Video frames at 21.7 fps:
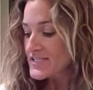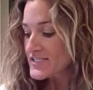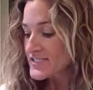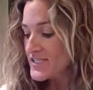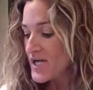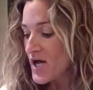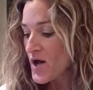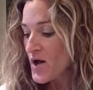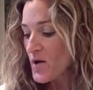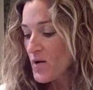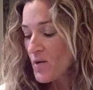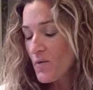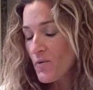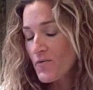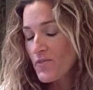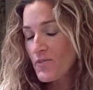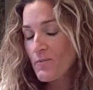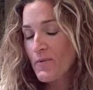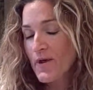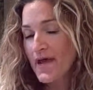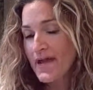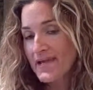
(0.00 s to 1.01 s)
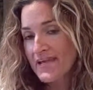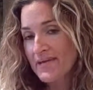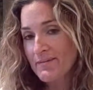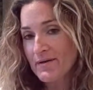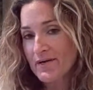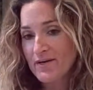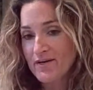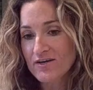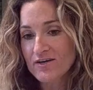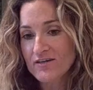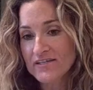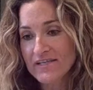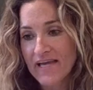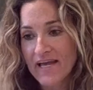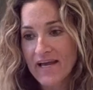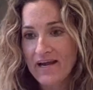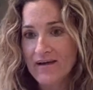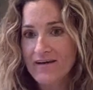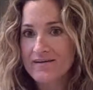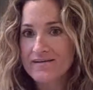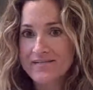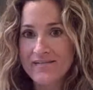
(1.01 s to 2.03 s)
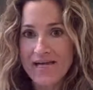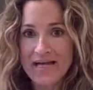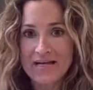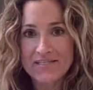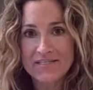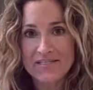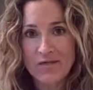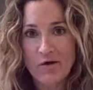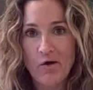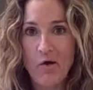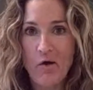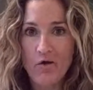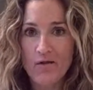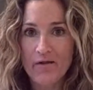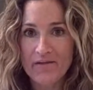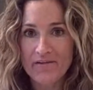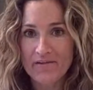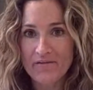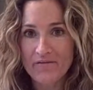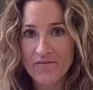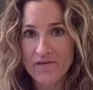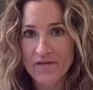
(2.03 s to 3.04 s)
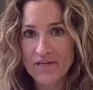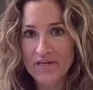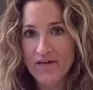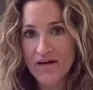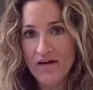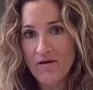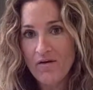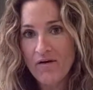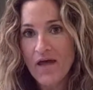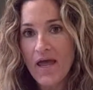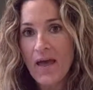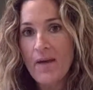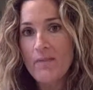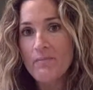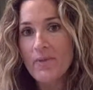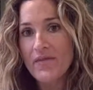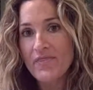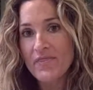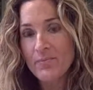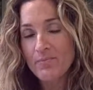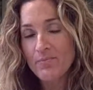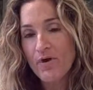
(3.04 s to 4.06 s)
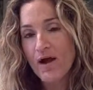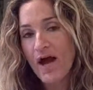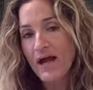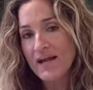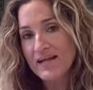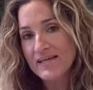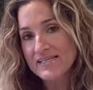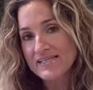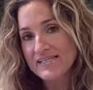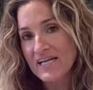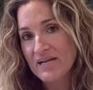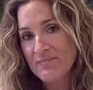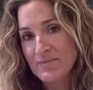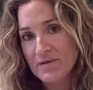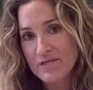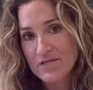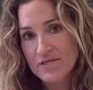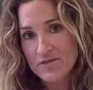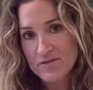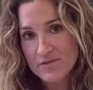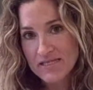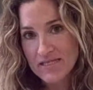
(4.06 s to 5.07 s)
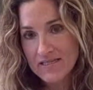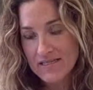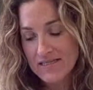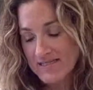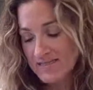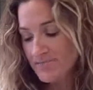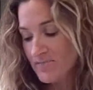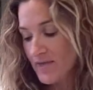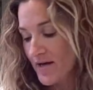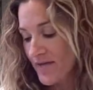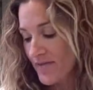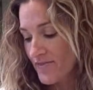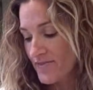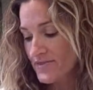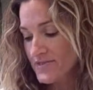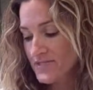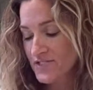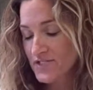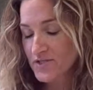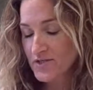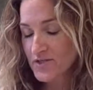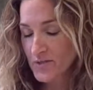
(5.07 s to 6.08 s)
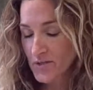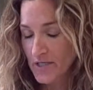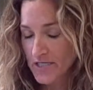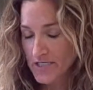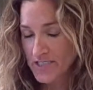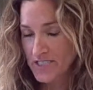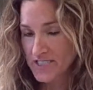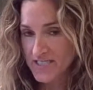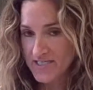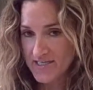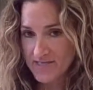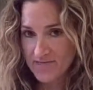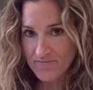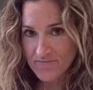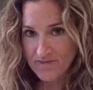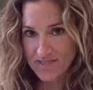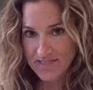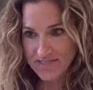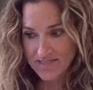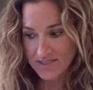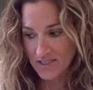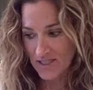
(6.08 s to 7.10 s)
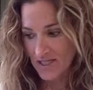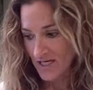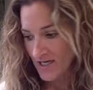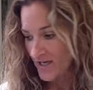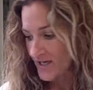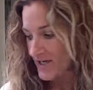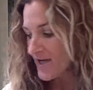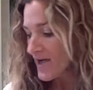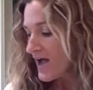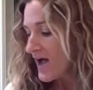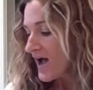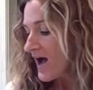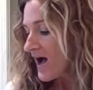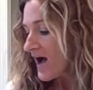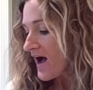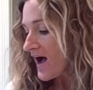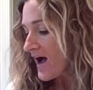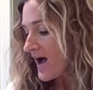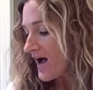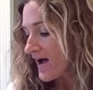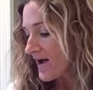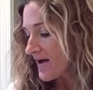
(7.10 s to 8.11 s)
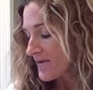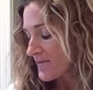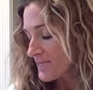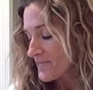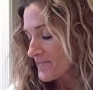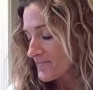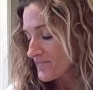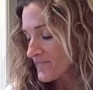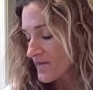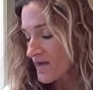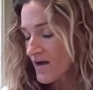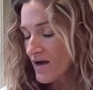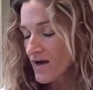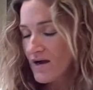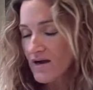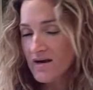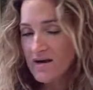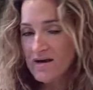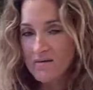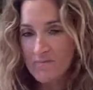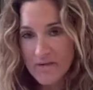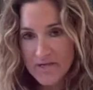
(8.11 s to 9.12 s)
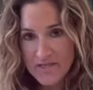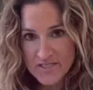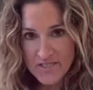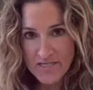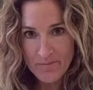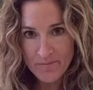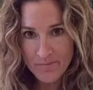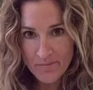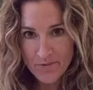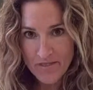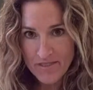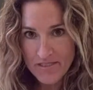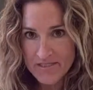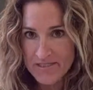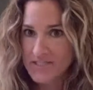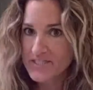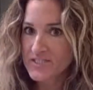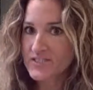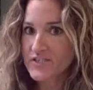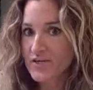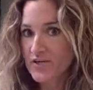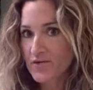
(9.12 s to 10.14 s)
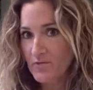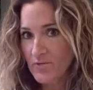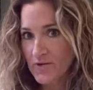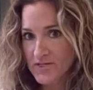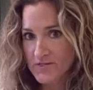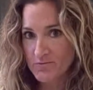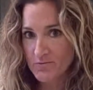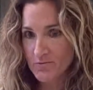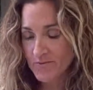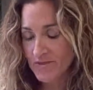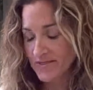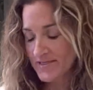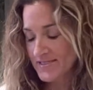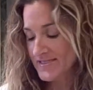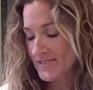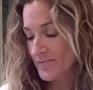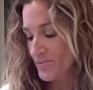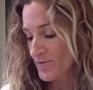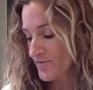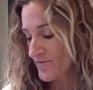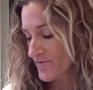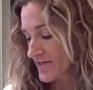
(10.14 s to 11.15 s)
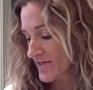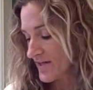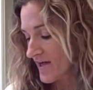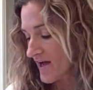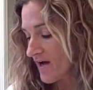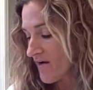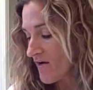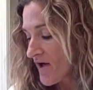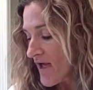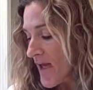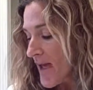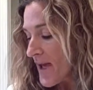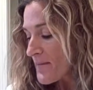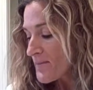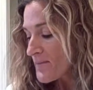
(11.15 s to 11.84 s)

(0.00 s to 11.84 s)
So the way I get my curly hair is actually a whole other video, but the products that I've been using this month to achieve this look are my shampoo and conditioner, which will be in a separate video.